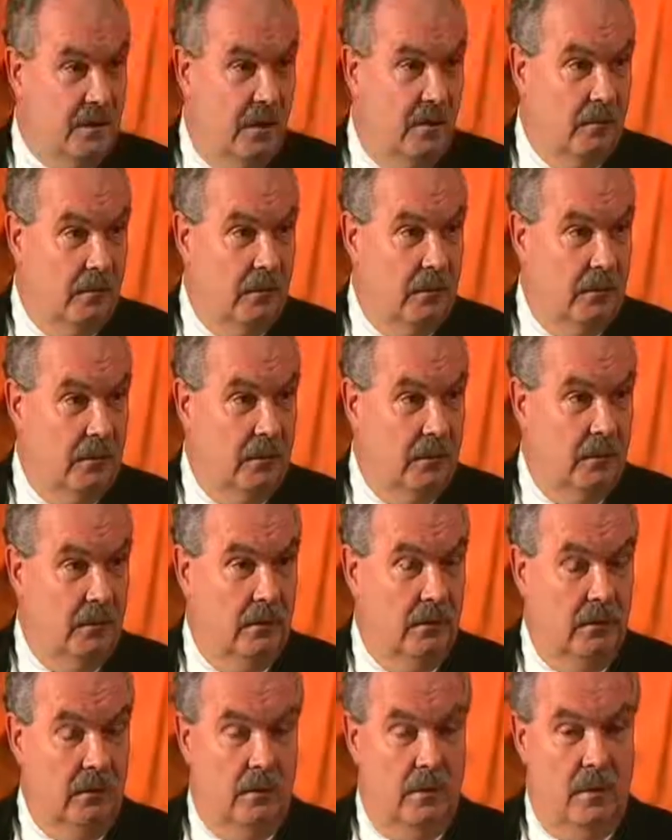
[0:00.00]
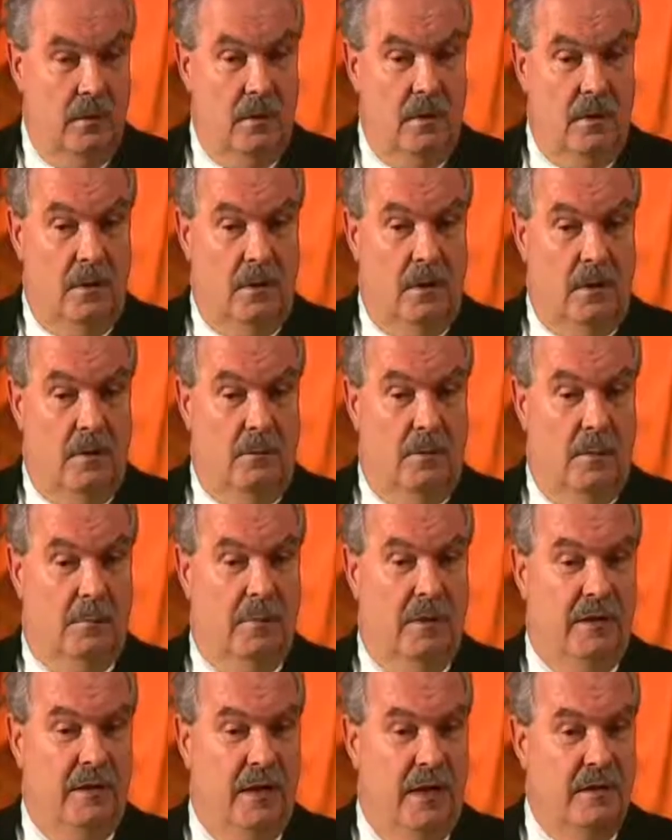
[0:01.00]
I didn't stop.
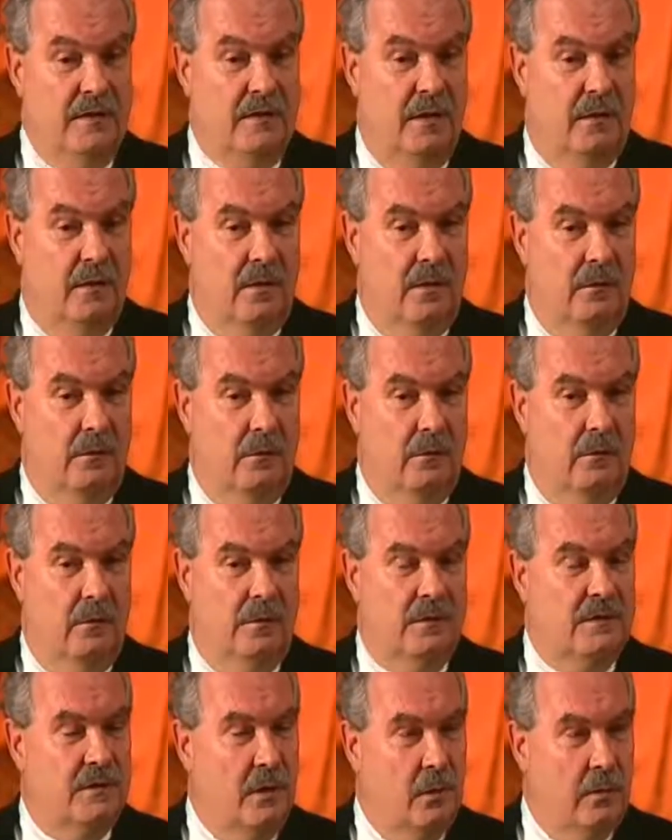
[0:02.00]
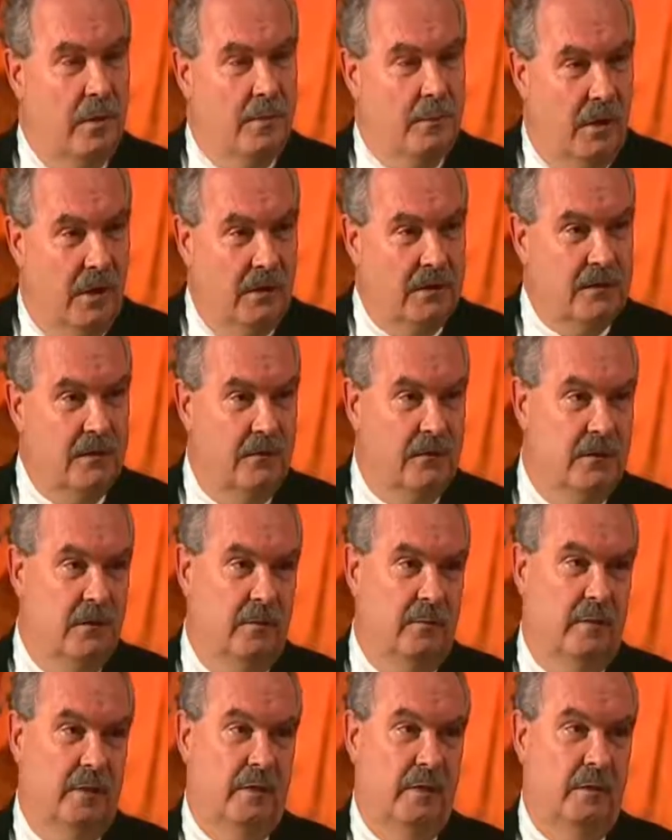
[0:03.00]
But because it was so
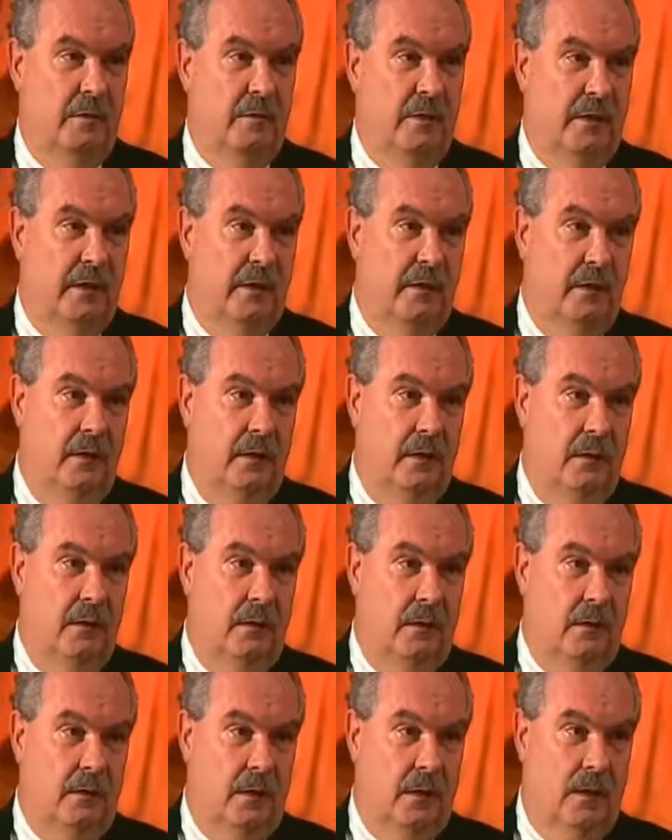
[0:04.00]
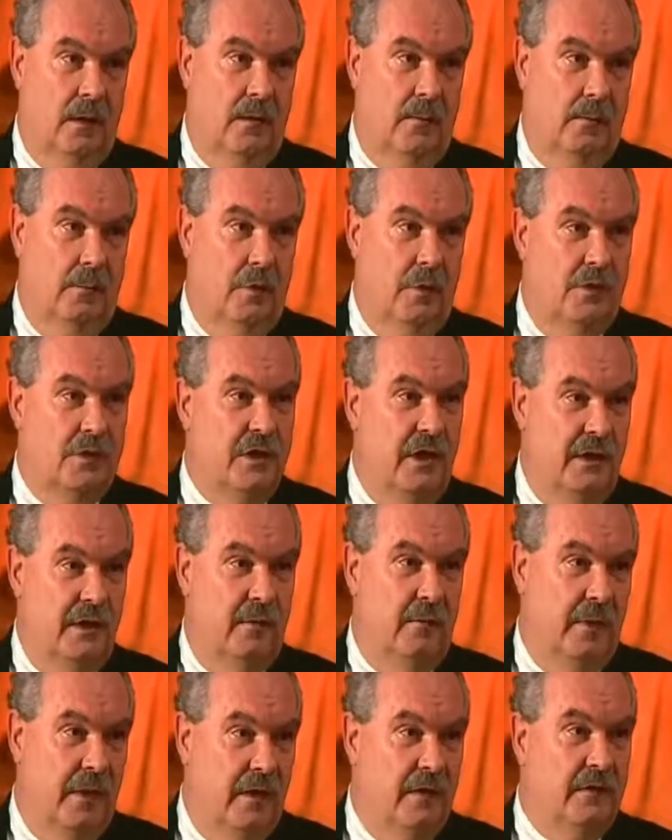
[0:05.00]
repulsive to them and literally
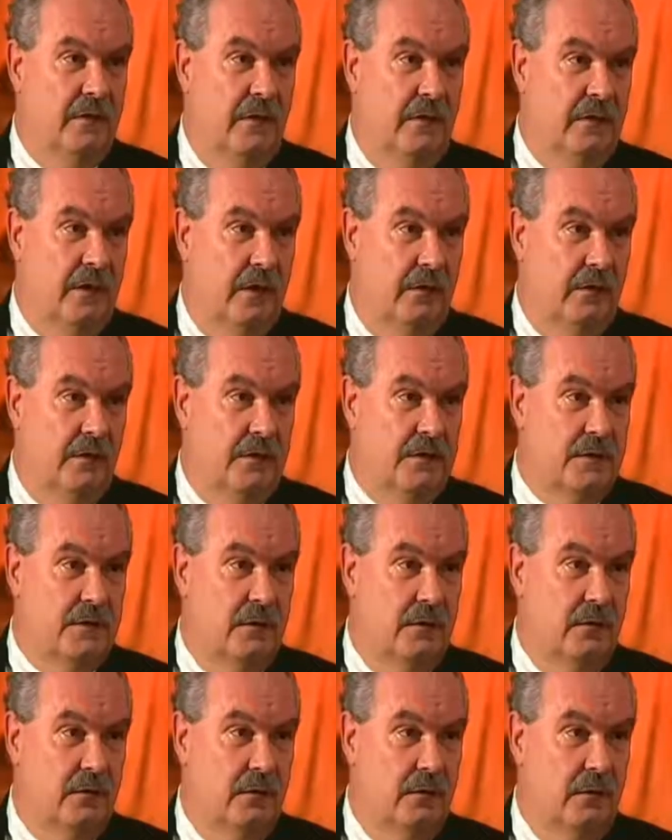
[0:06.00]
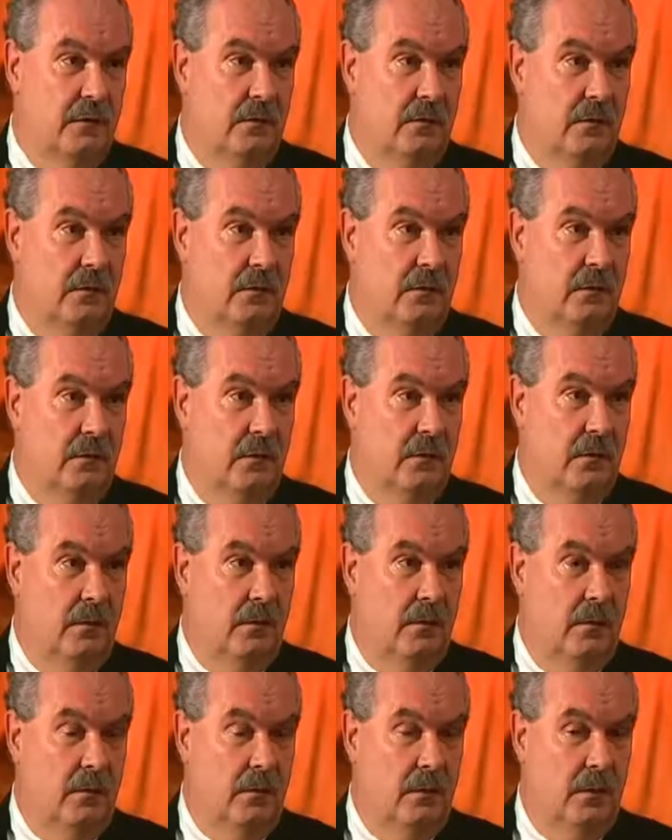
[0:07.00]
pushing them into the darkness,
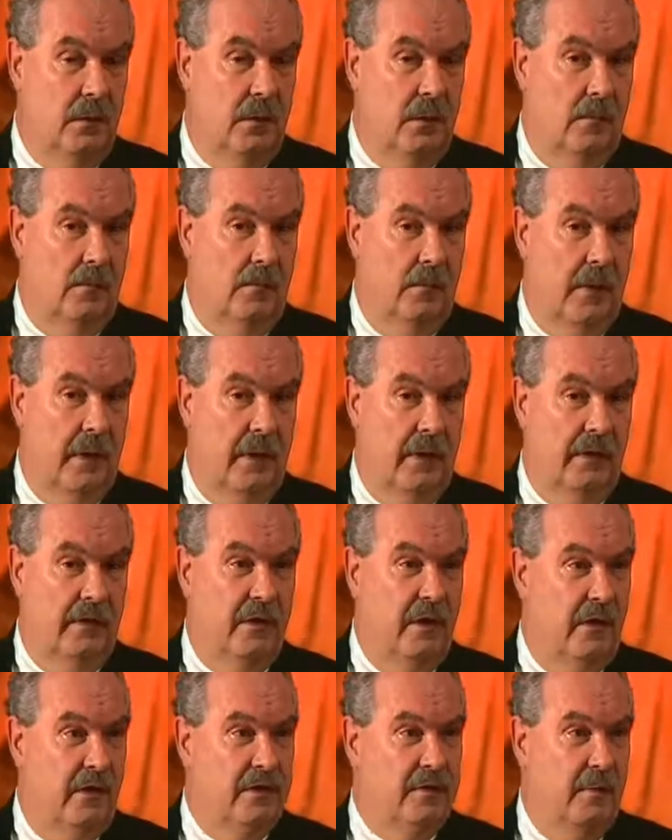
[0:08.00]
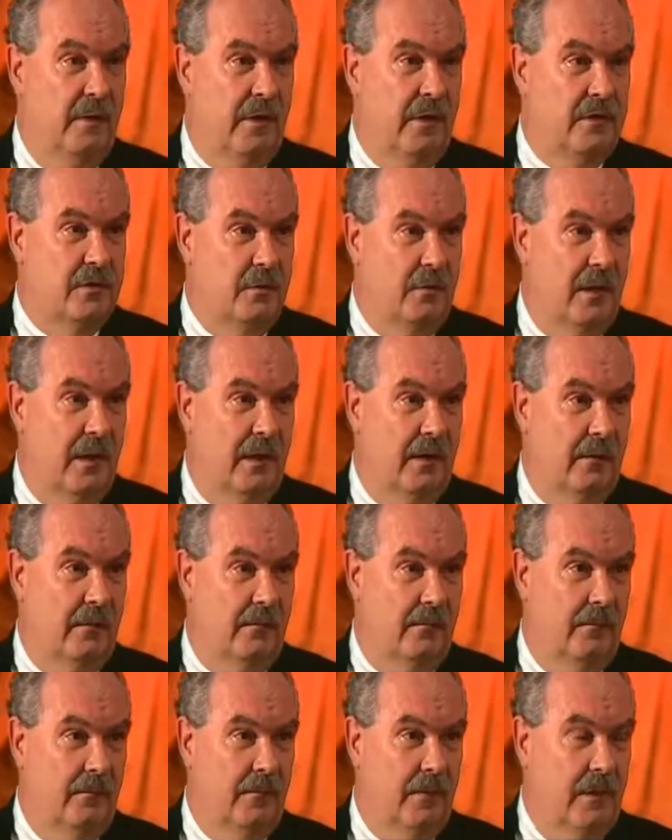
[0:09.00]
it encouraged me to
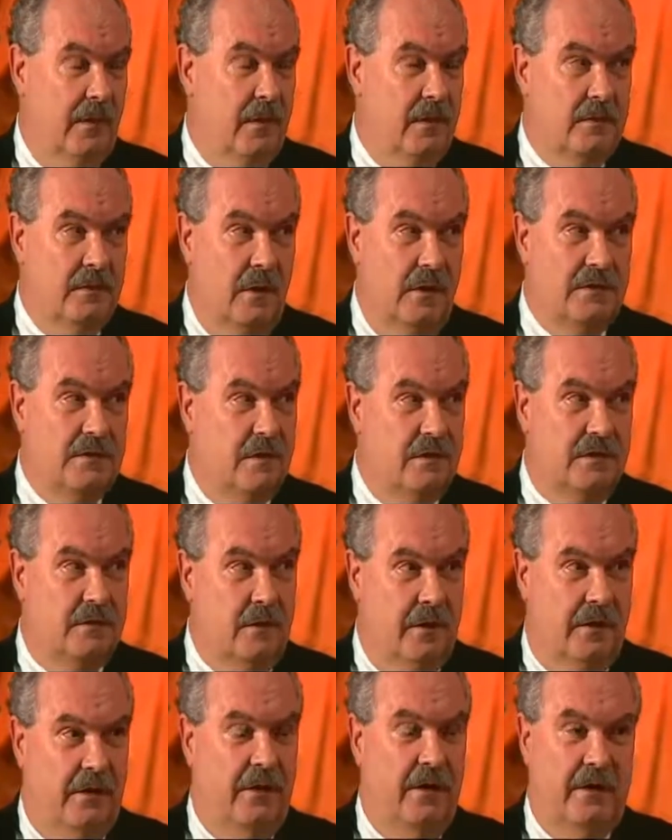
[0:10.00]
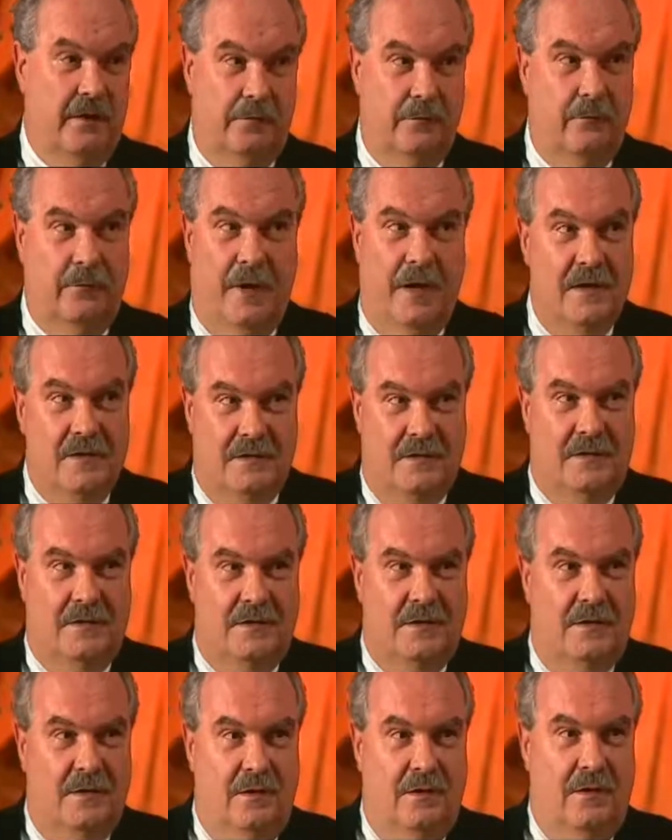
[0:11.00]
try and... So I was just trying to think of
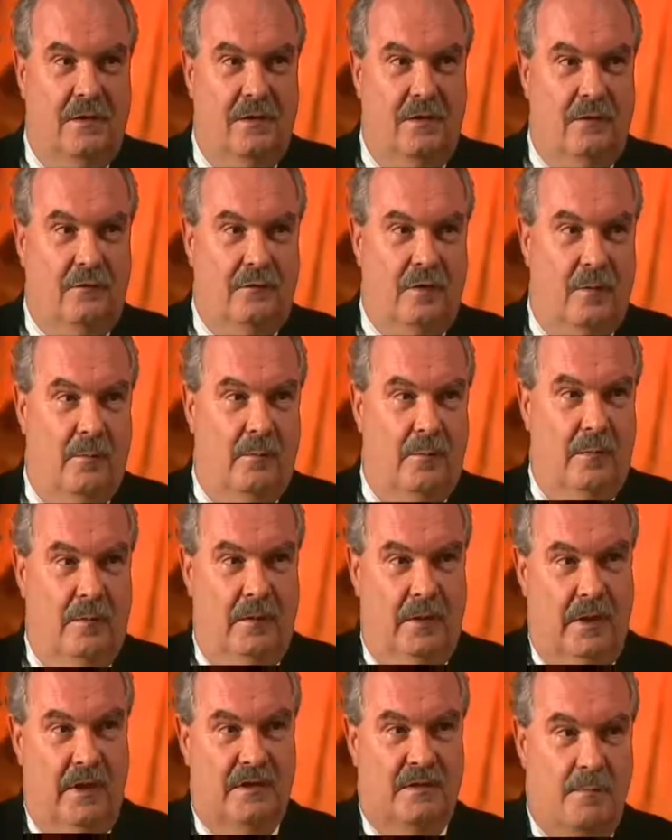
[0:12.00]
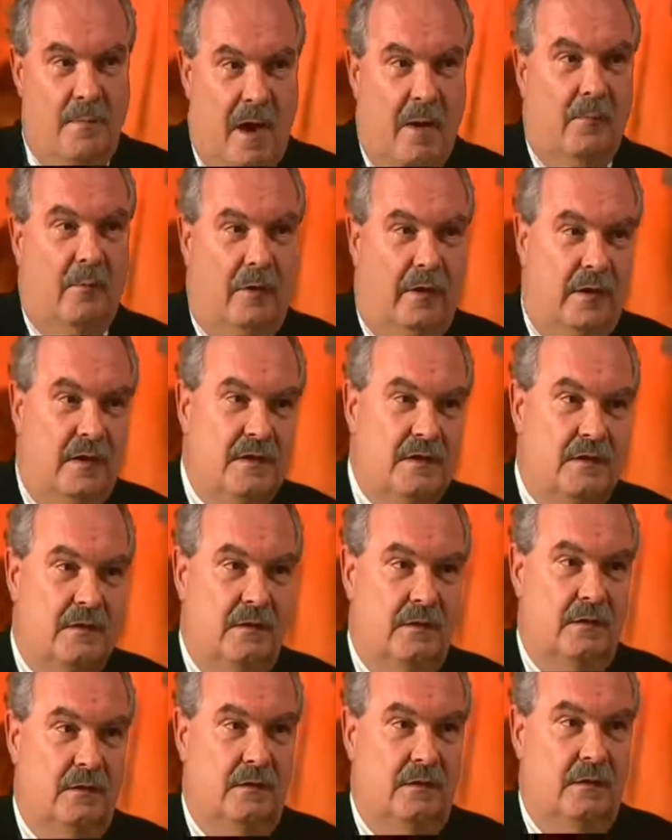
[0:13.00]
phrases from these
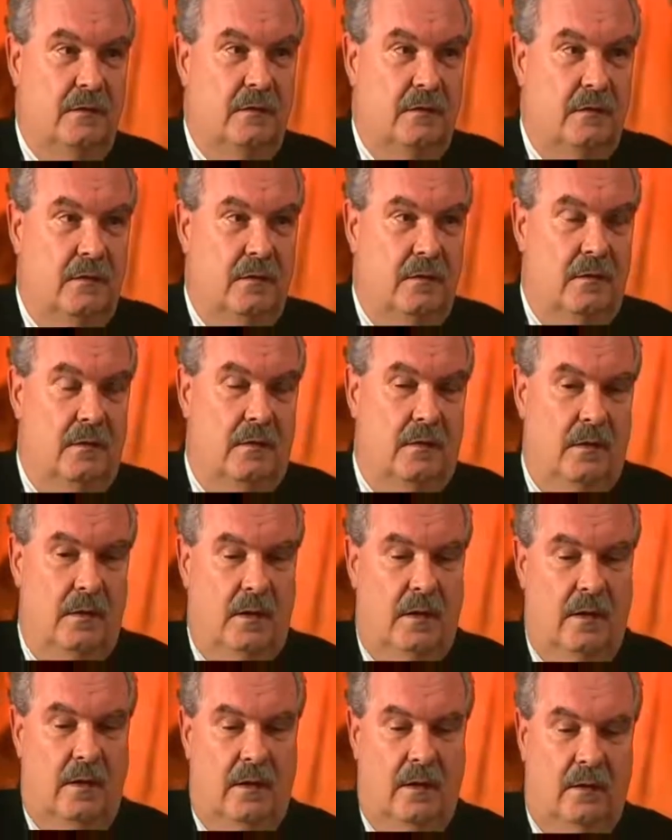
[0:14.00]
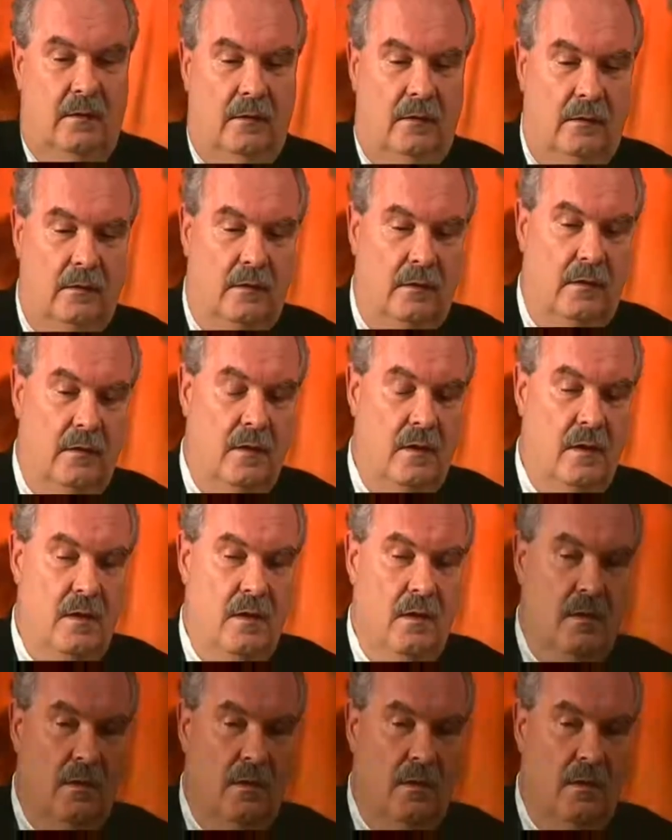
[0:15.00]
memories, and